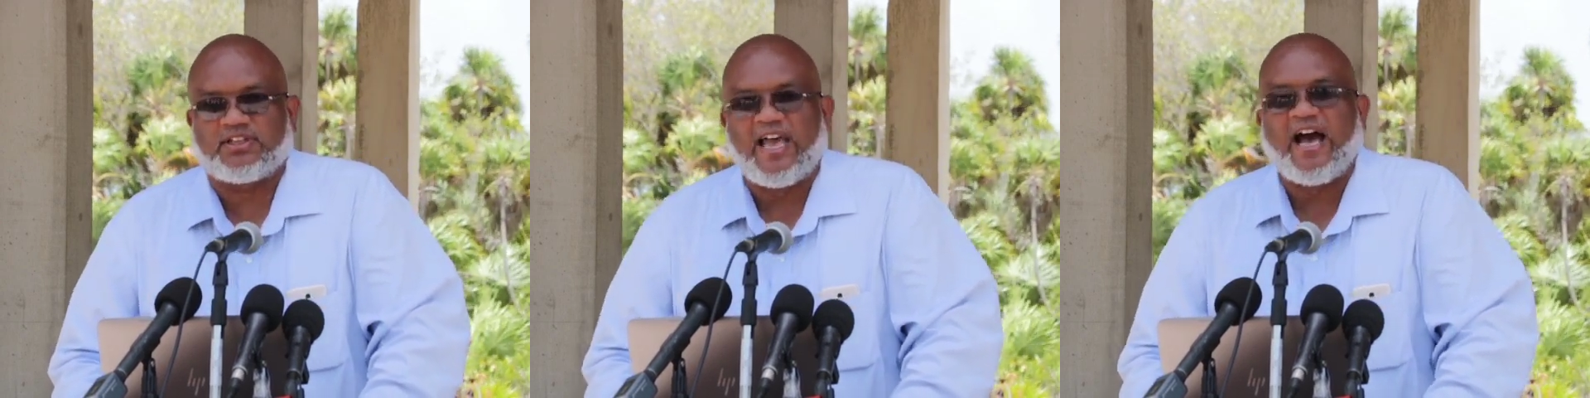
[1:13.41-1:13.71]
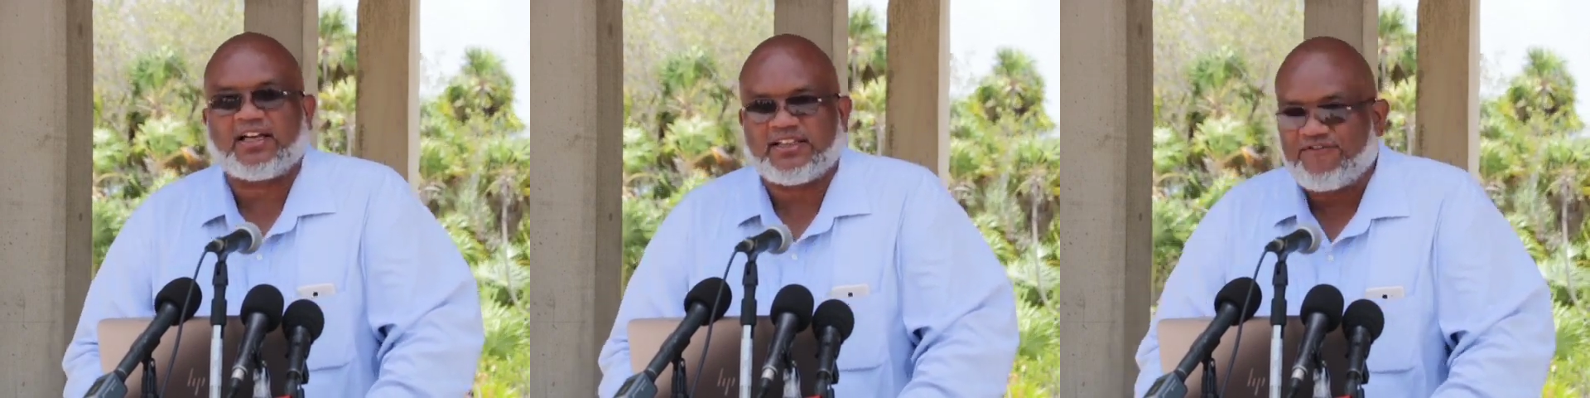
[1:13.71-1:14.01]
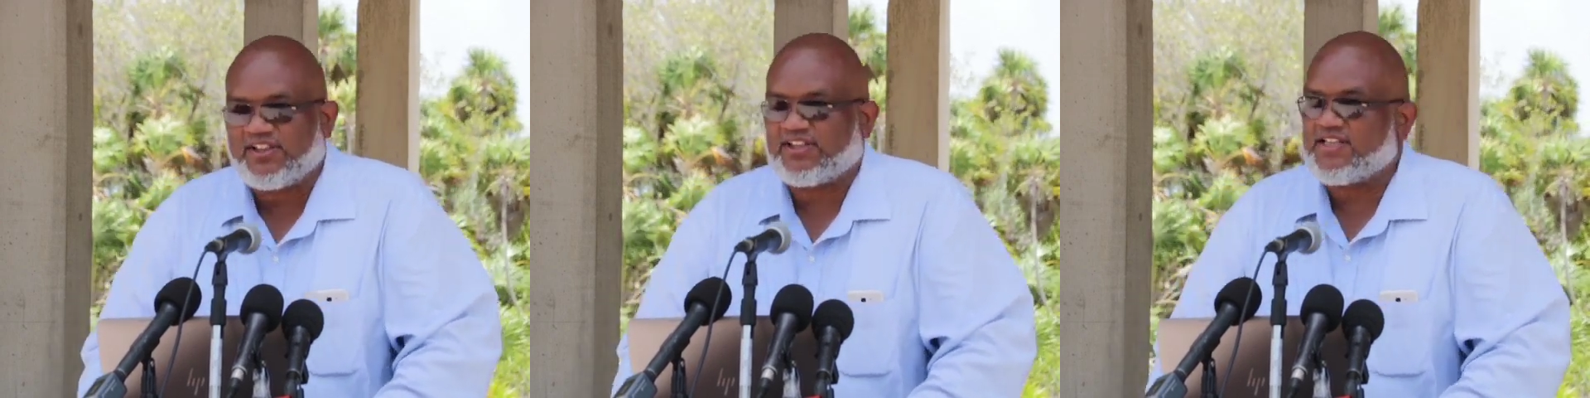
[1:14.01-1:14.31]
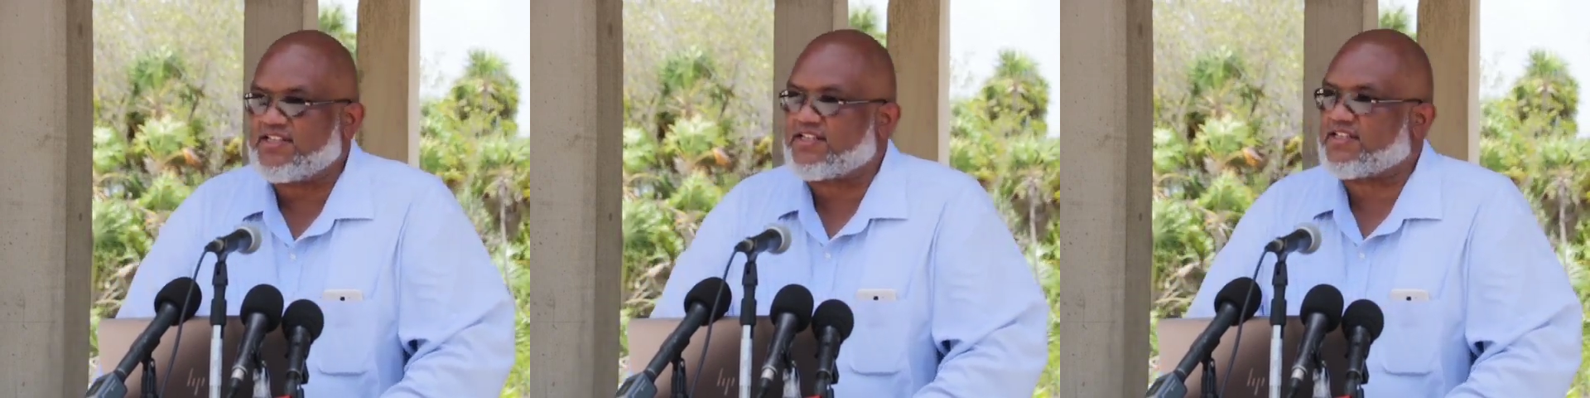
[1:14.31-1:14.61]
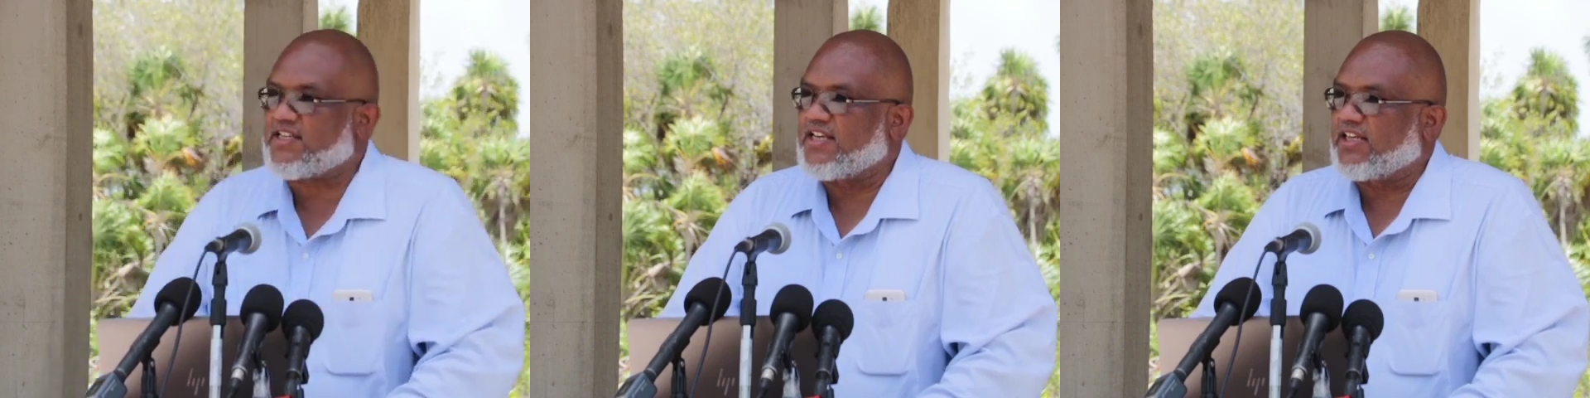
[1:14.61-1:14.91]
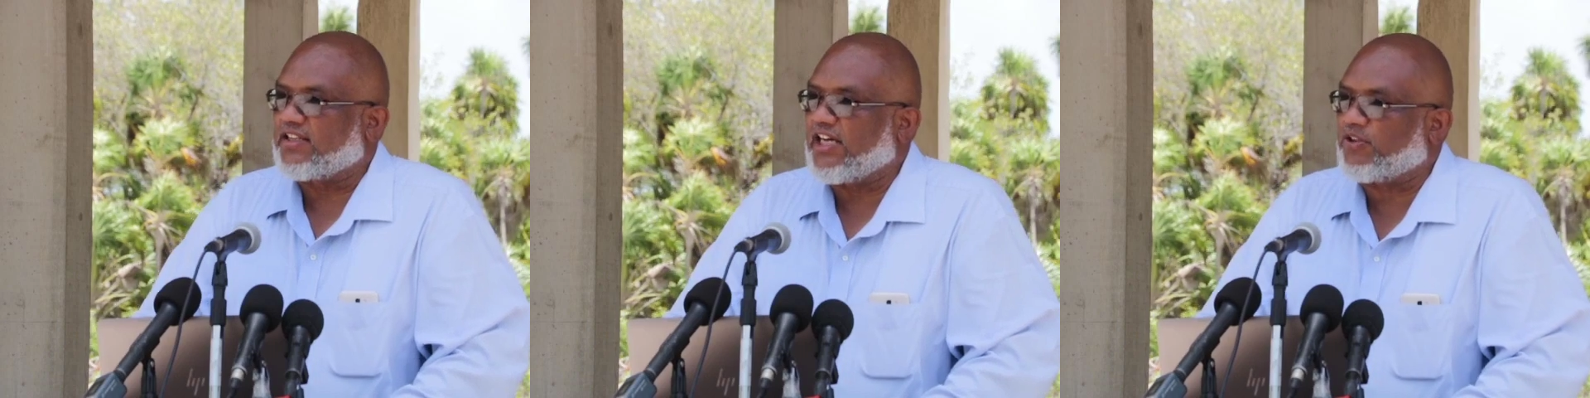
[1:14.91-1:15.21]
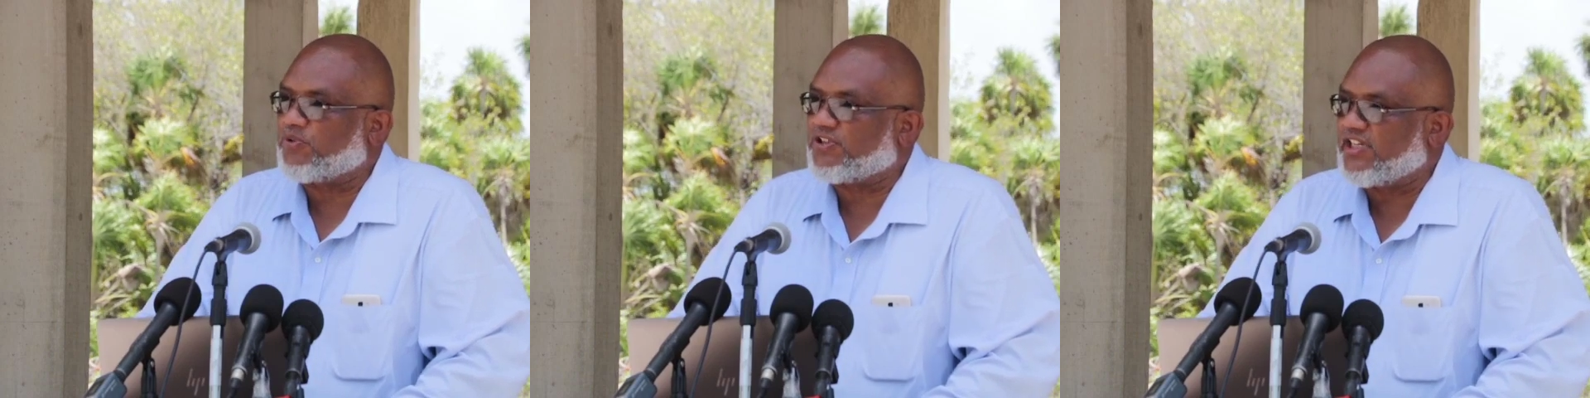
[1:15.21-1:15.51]
the activities
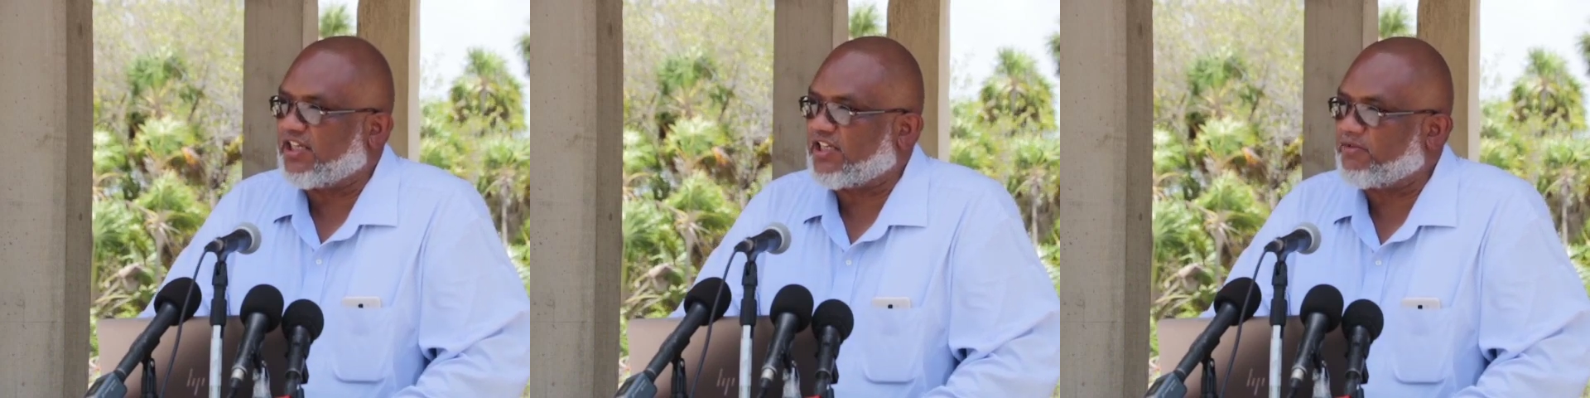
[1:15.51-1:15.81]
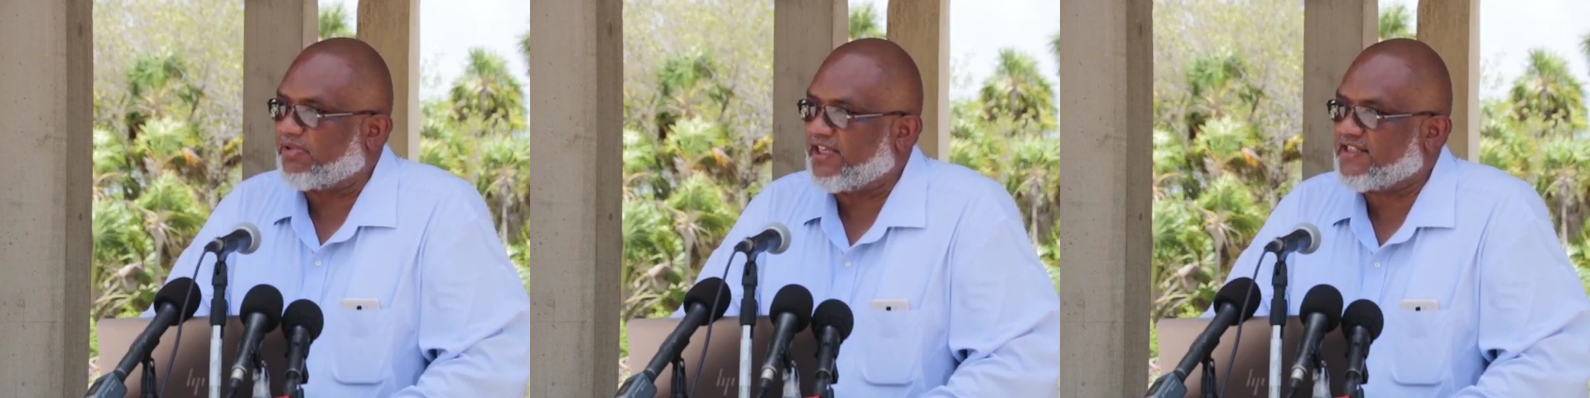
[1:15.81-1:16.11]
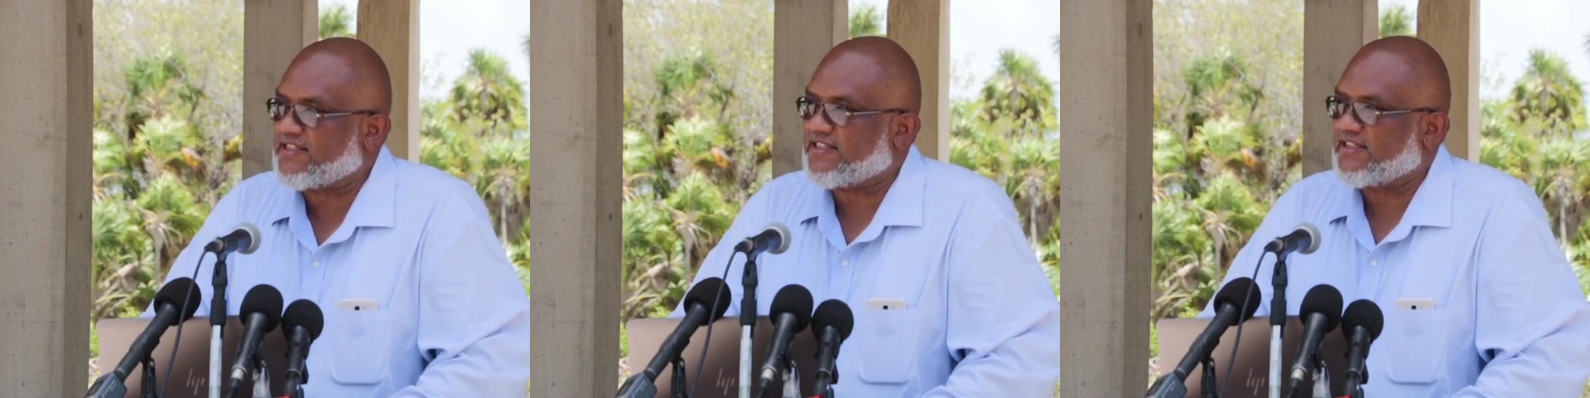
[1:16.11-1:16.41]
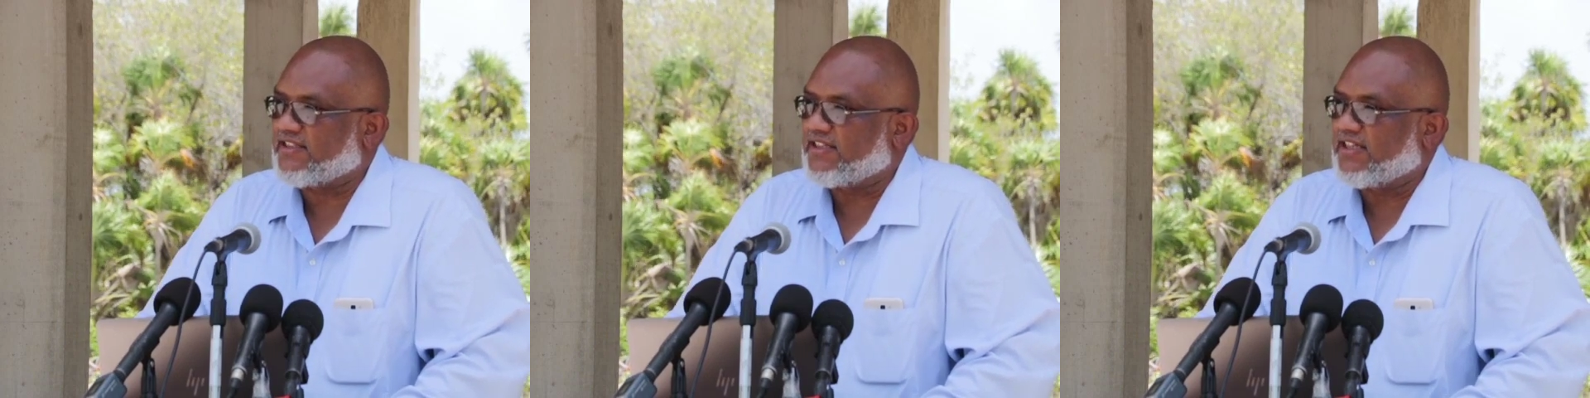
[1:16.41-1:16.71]
that were taking place